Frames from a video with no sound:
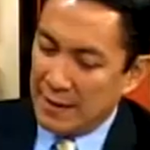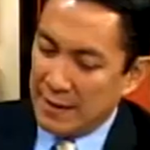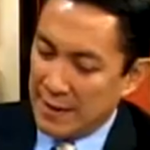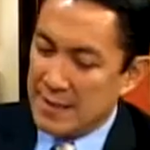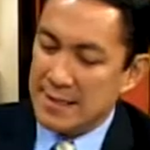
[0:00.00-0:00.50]

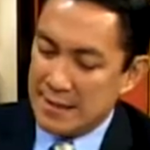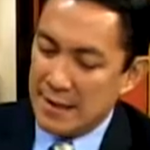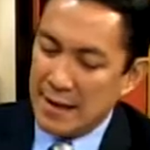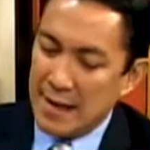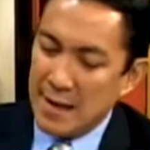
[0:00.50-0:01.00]
this
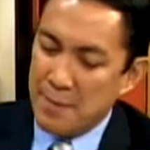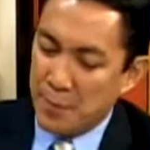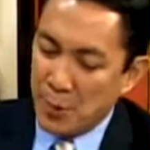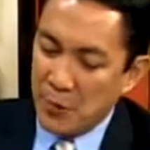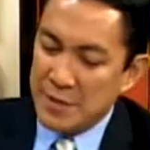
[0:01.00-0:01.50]

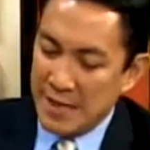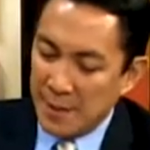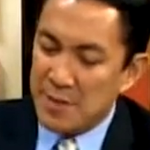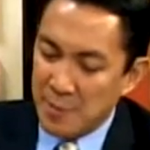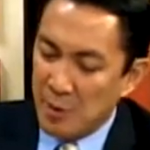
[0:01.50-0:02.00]

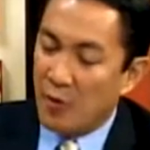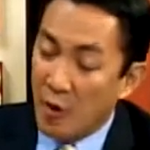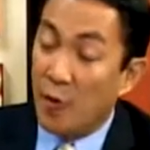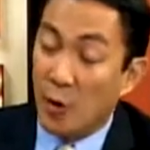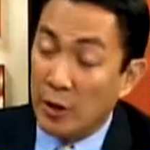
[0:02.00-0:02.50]
helps improve
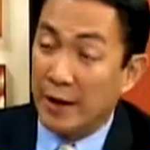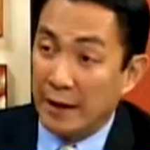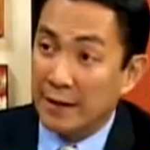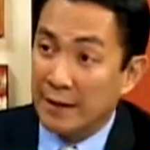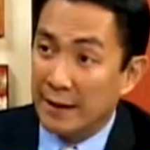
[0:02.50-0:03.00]
overall
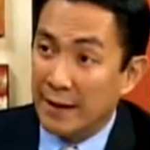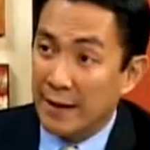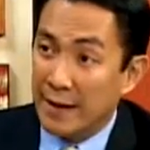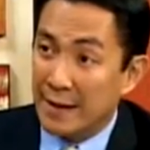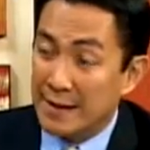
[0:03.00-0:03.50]
health,
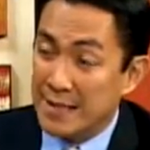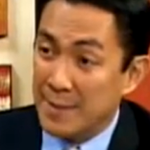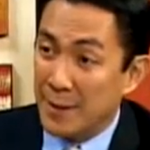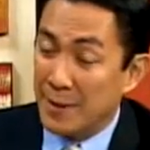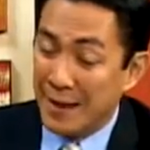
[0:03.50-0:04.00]
and at the same
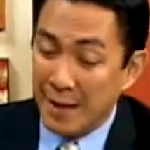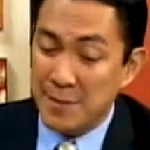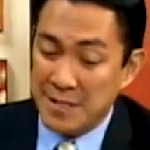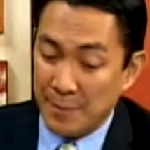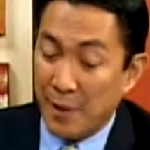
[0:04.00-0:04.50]
time it
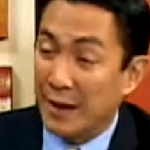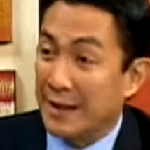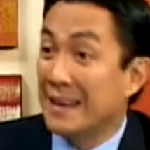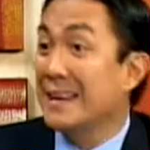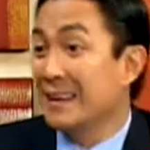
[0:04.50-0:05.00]
helps the body
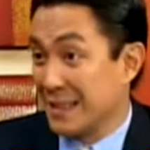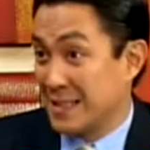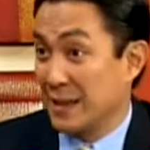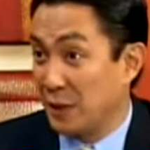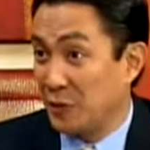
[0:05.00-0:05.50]
heal itself.